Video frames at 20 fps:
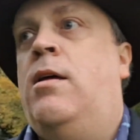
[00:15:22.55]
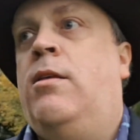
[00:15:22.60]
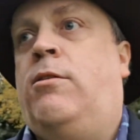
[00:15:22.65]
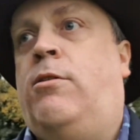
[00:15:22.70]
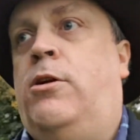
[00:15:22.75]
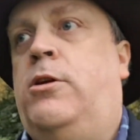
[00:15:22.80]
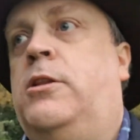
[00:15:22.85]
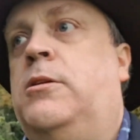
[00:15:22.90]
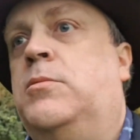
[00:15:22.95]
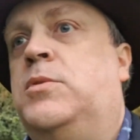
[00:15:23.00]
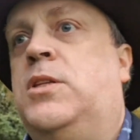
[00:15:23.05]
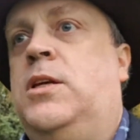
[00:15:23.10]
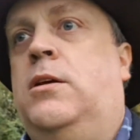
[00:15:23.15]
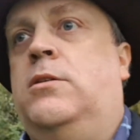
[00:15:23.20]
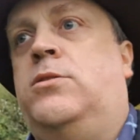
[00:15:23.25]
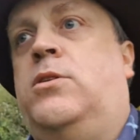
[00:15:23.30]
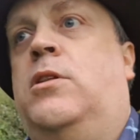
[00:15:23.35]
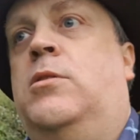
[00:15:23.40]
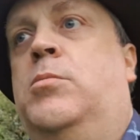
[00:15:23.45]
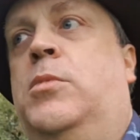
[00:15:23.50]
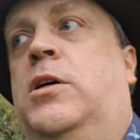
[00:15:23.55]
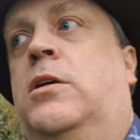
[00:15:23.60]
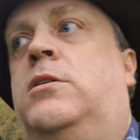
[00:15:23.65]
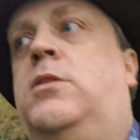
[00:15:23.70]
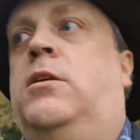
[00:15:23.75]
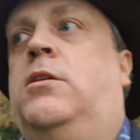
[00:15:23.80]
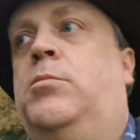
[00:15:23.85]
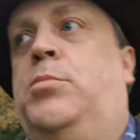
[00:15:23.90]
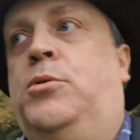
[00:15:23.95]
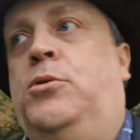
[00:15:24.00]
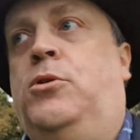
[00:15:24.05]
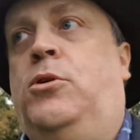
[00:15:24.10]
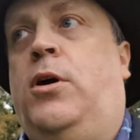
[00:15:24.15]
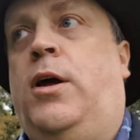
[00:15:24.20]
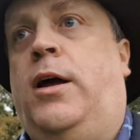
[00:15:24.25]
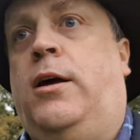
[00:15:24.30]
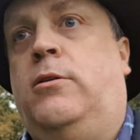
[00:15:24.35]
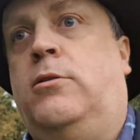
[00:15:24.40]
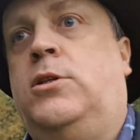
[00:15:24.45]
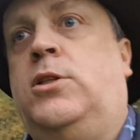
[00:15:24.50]
throw themselves on the mercy of the
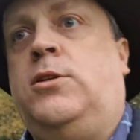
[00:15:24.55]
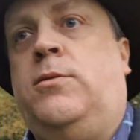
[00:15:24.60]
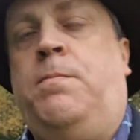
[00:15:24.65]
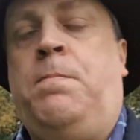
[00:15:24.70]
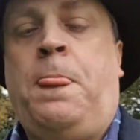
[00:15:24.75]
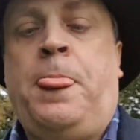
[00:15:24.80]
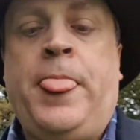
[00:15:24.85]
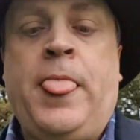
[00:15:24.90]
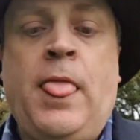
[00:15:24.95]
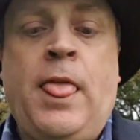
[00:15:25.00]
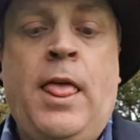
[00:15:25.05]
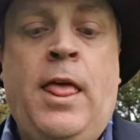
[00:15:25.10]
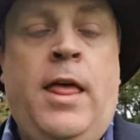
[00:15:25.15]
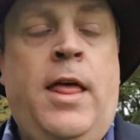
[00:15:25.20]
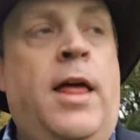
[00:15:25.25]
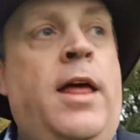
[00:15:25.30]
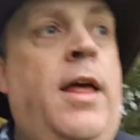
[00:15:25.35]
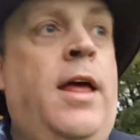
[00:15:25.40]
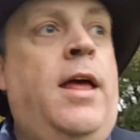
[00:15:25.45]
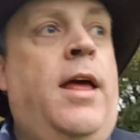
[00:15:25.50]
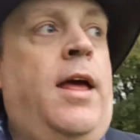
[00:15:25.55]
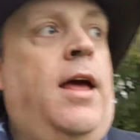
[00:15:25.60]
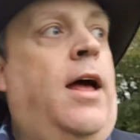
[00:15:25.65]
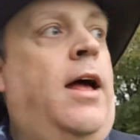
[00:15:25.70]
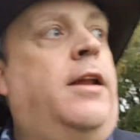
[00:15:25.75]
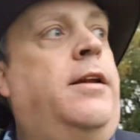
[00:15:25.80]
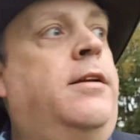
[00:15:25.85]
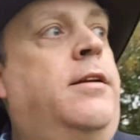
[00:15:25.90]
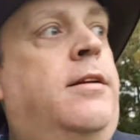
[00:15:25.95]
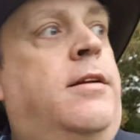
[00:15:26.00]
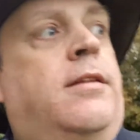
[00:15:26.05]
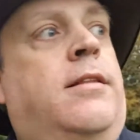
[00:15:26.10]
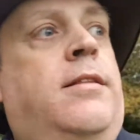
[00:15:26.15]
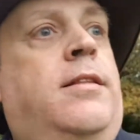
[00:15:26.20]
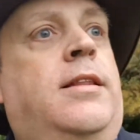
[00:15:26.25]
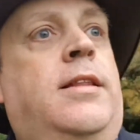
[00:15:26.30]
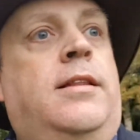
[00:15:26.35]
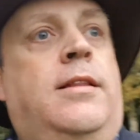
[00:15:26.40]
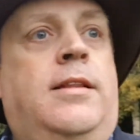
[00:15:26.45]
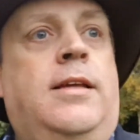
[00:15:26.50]
poorhouse. And
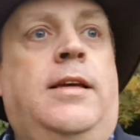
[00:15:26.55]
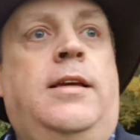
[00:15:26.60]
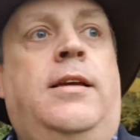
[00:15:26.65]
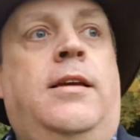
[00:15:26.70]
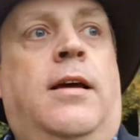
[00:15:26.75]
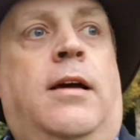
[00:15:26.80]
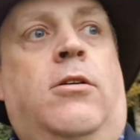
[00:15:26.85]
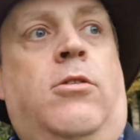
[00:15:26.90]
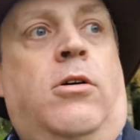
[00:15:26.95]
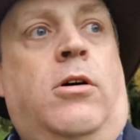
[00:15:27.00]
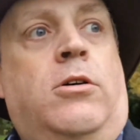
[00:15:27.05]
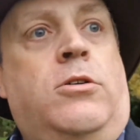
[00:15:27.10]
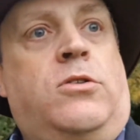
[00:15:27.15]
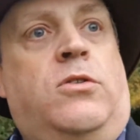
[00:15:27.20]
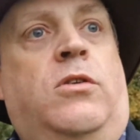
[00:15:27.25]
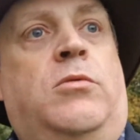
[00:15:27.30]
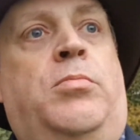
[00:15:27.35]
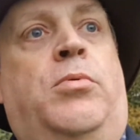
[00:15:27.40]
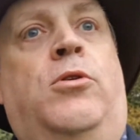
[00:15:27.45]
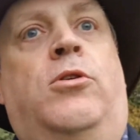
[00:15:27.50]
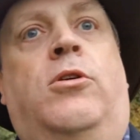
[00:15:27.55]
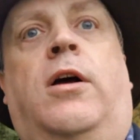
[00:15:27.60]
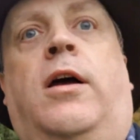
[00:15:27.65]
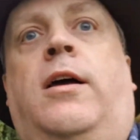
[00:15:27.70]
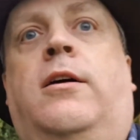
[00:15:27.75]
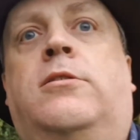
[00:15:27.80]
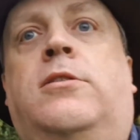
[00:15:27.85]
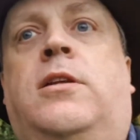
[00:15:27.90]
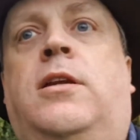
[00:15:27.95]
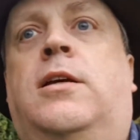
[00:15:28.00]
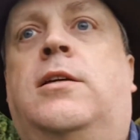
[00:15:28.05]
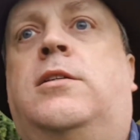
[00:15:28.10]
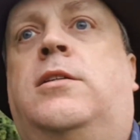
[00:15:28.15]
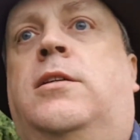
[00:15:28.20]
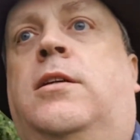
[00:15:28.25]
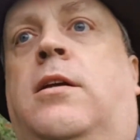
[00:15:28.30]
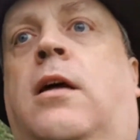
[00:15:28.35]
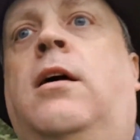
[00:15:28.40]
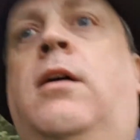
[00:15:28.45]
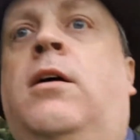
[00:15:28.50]
the Oxford poorhouse
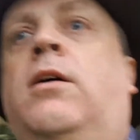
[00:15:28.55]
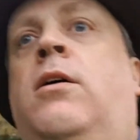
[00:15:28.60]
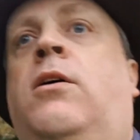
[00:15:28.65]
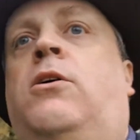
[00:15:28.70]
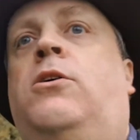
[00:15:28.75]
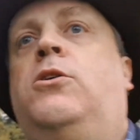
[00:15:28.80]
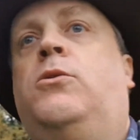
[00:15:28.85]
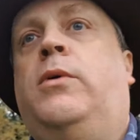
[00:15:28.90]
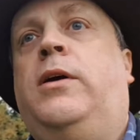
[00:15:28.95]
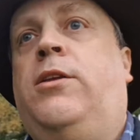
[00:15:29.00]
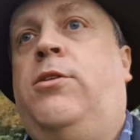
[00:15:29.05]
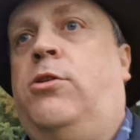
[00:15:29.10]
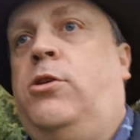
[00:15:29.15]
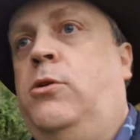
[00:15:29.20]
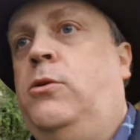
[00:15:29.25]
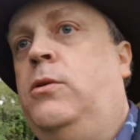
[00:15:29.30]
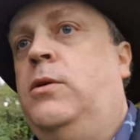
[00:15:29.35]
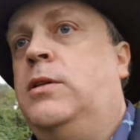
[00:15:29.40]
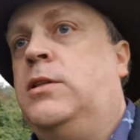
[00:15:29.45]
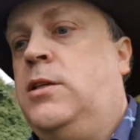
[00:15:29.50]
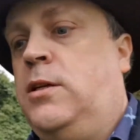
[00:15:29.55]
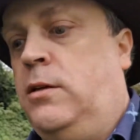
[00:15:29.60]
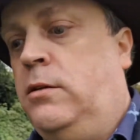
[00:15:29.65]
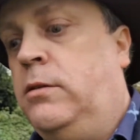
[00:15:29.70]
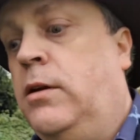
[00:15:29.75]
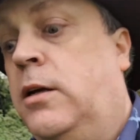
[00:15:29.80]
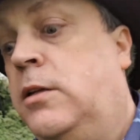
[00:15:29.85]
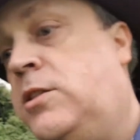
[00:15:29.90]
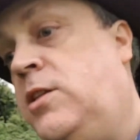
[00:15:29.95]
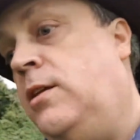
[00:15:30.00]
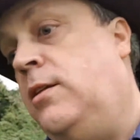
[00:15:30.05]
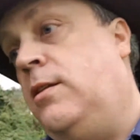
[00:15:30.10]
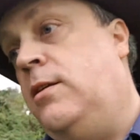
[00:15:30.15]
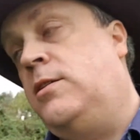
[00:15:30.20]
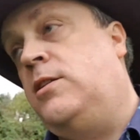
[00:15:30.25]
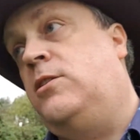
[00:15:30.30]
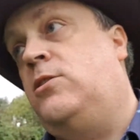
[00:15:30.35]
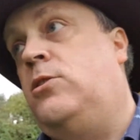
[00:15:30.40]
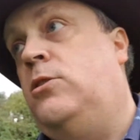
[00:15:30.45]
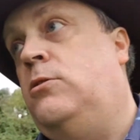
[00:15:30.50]
lasted all the way through until
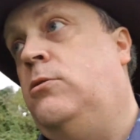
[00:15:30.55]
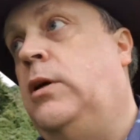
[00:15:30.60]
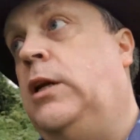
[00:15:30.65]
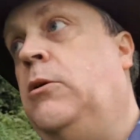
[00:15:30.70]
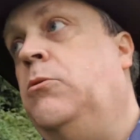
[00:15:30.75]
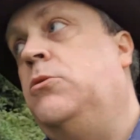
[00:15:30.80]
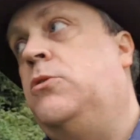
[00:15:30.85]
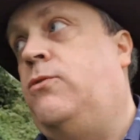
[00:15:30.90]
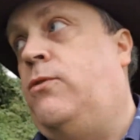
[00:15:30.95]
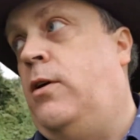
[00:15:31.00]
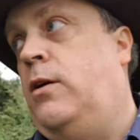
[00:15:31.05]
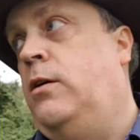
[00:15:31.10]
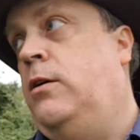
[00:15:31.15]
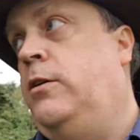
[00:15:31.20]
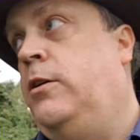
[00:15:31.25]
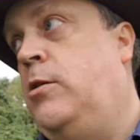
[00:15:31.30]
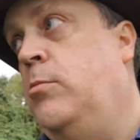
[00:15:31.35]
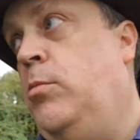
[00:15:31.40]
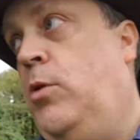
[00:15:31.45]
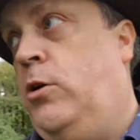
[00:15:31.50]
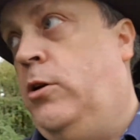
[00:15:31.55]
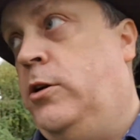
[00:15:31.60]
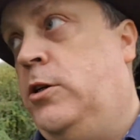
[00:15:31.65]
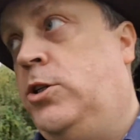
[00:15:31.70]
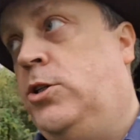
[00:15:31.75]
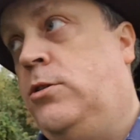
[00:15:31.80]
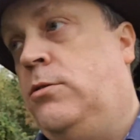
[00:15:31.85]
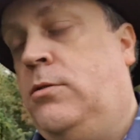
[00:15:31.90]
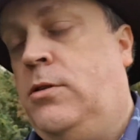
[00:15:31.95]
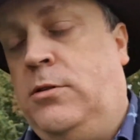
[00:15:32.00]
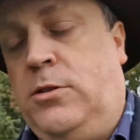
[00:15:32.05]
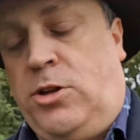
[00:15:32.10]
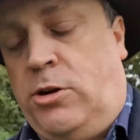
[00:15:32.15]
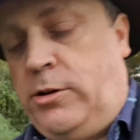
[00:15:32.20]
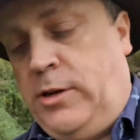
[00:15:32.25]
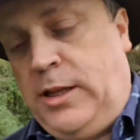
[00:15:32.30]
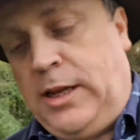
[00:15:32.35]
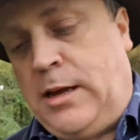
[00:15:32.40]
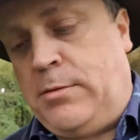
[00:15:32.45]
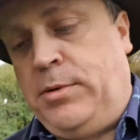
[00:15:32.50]
1932 when it was finally demolished.
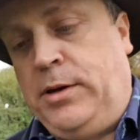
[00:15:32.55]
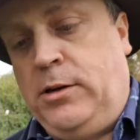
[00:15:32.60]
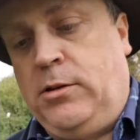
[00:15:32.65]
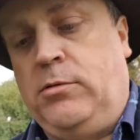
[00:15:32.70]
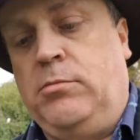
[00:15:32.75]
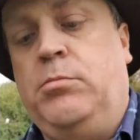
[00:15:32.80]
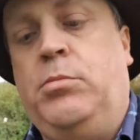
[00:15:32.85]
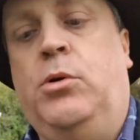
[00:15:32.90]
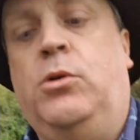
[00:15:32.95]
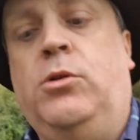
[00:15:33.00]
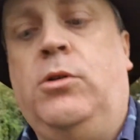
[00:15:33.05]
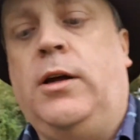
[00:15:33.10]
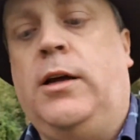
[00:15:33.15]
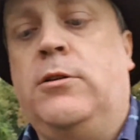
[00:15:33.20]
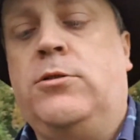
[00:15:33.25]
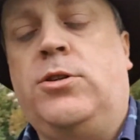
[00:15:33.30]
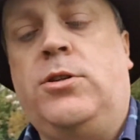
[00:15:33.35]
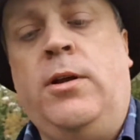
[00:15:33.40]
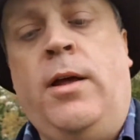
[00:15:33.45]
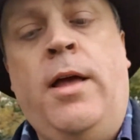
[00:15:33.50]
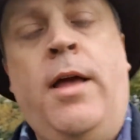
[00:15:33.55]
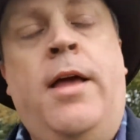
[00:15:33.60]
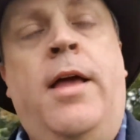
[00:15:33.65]
Sorry, the Abingdon Poor House.